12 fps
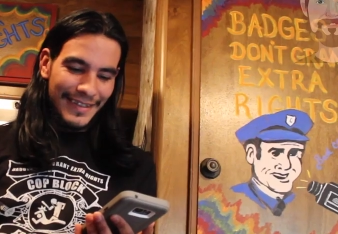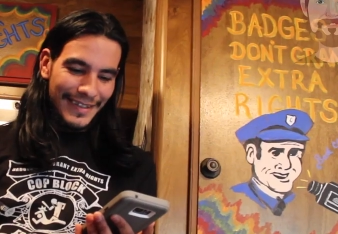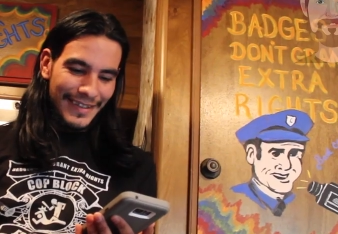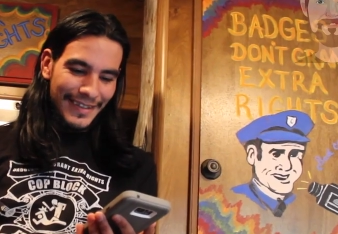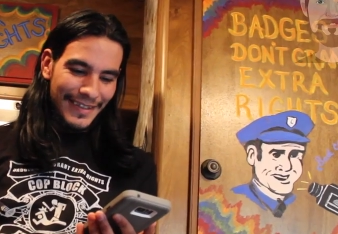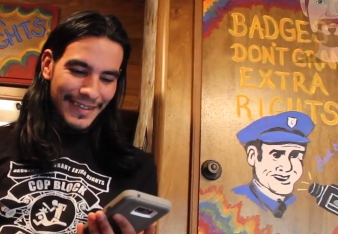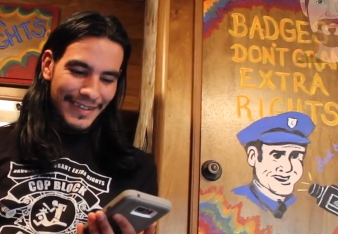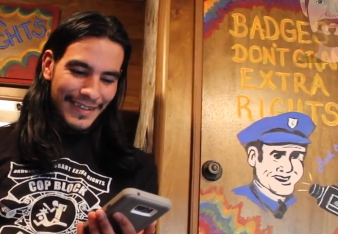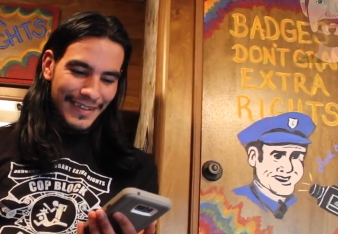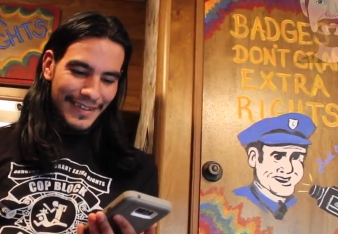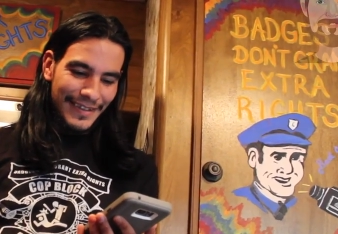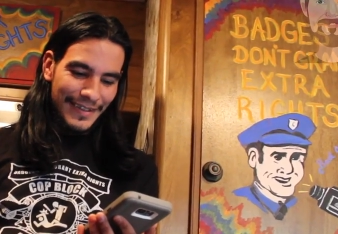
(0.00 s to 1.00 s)
Speaker 1: Patrol D
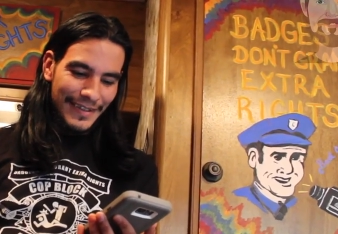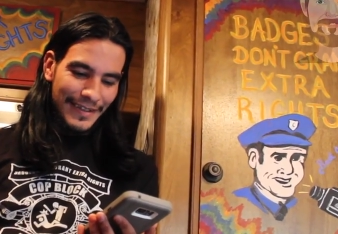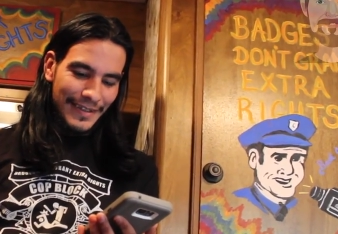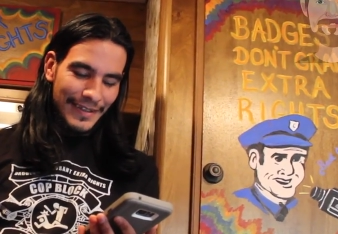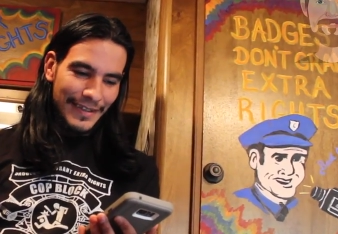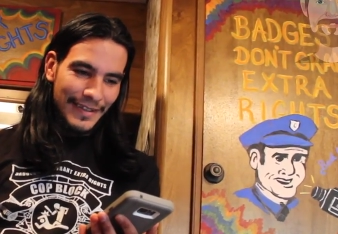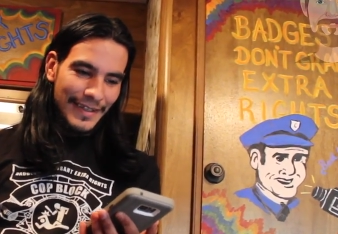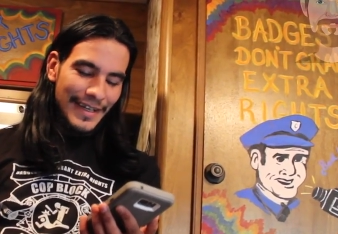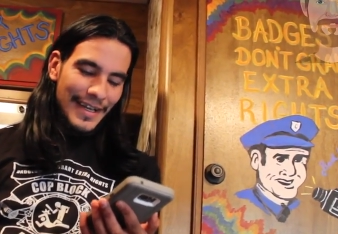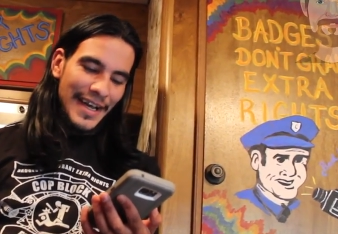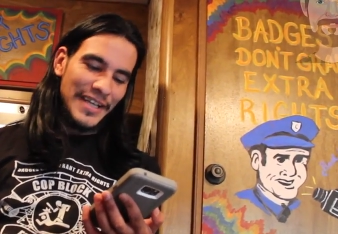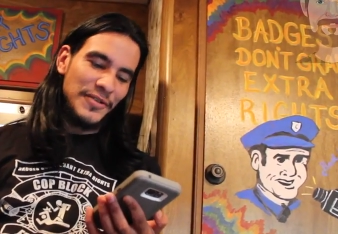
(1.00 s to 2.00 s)
R B, can I help you?
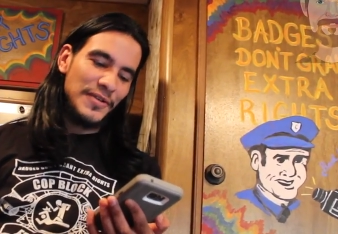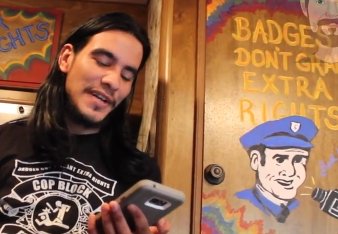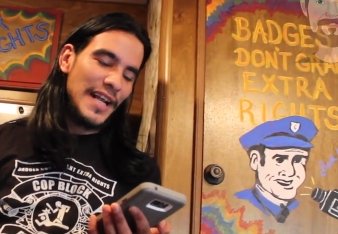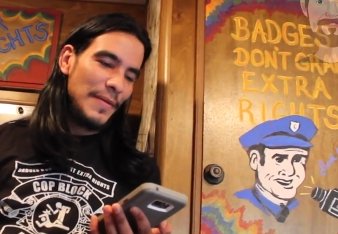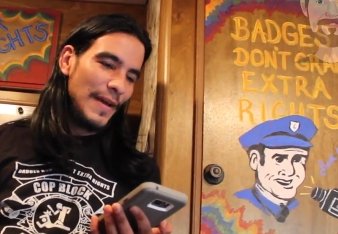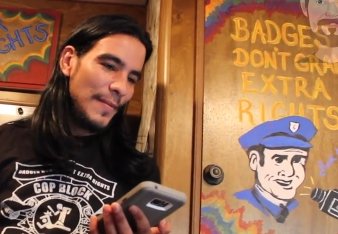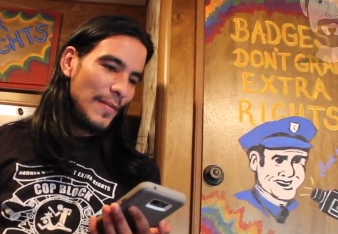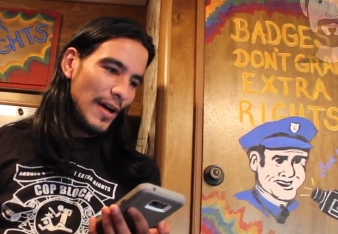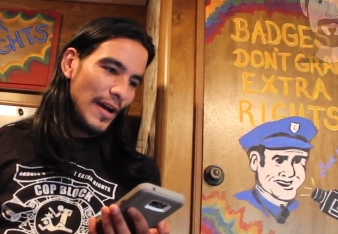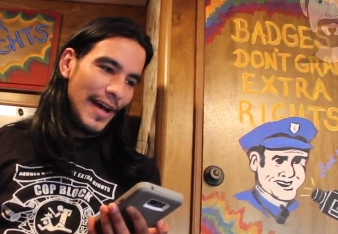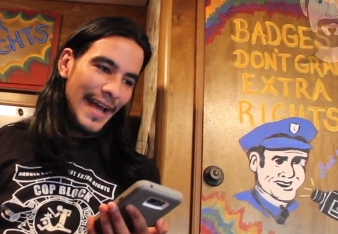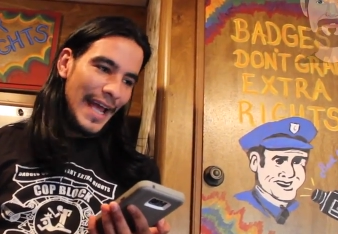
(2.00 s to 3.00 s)
How you doing today, ma'am? Uh,
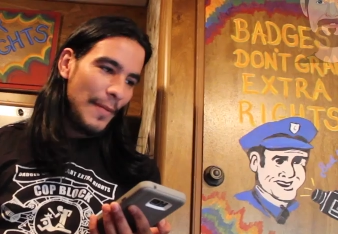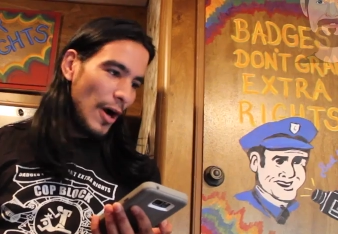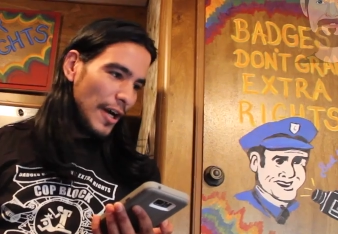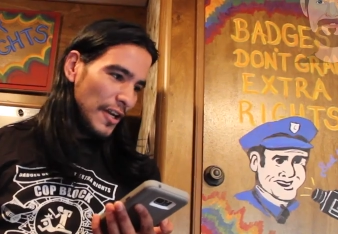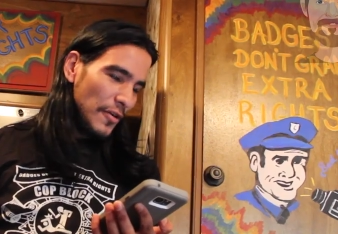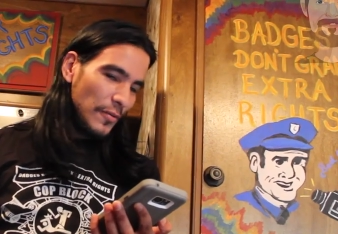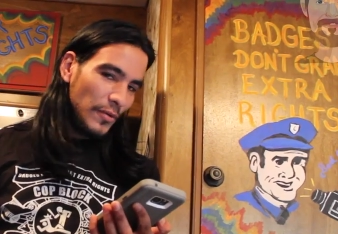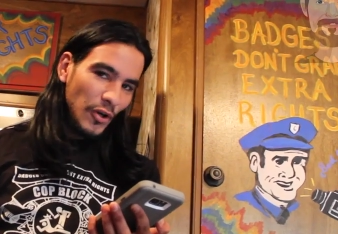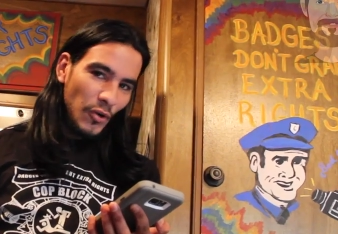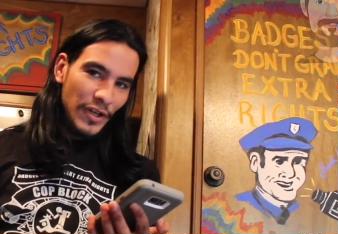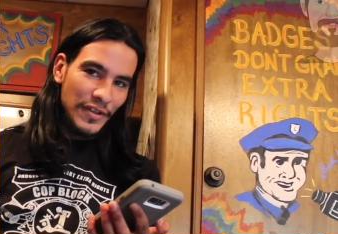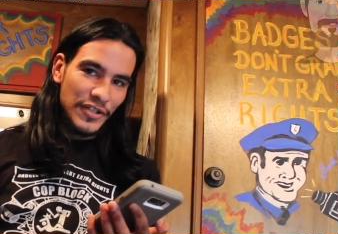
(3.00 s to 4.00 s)
I am audio
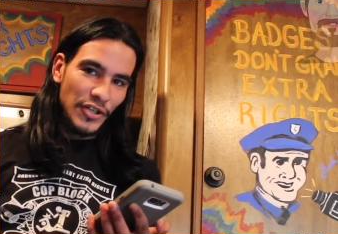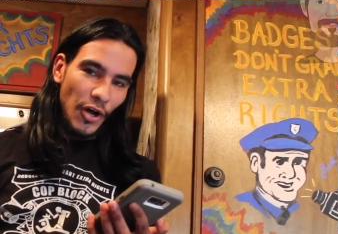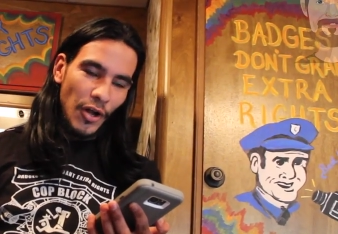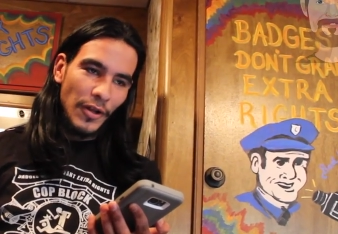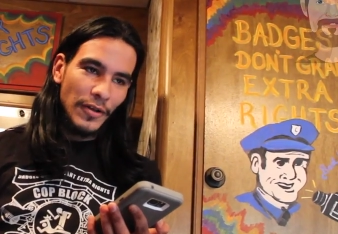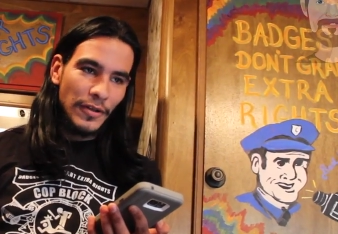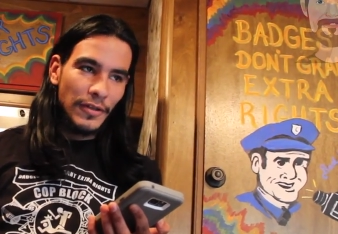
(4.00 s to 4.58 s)
recording this call.